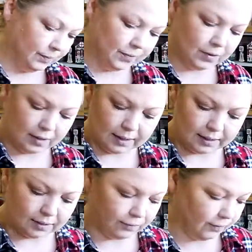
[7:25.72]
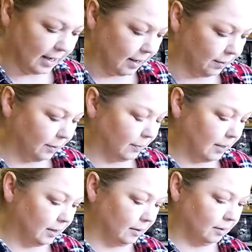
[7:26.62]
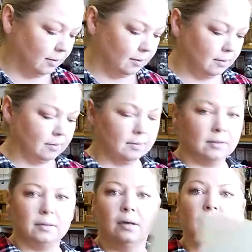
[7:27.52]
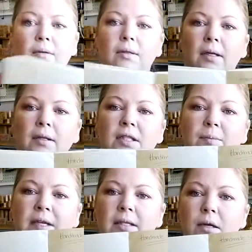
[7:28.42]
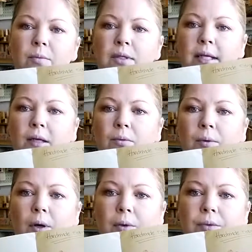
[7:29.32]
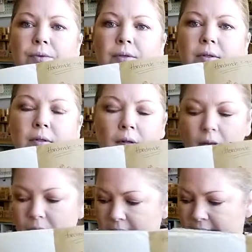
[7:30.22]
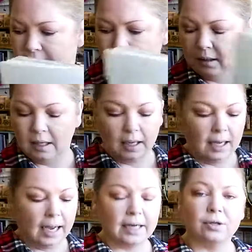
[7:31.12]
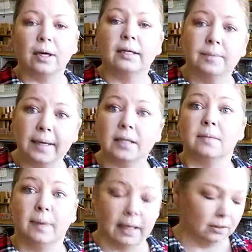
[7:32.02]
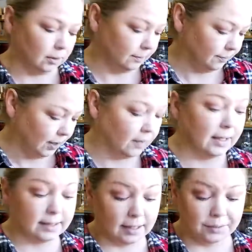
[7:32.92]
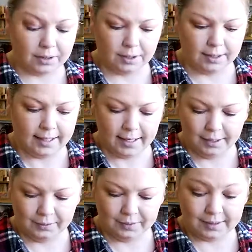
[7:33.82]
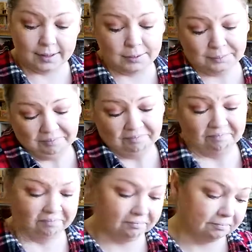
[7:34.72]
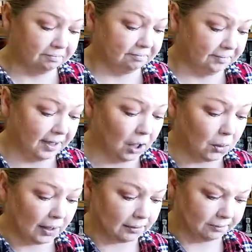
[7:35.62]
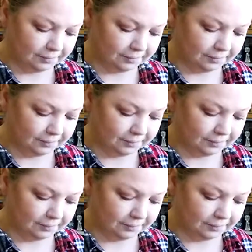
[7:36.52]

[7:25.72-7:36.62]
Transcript: So that's the flower one. So it speaks almost like a rose, you know. I tried to make a spiral and that's how it turned out. So, oh well.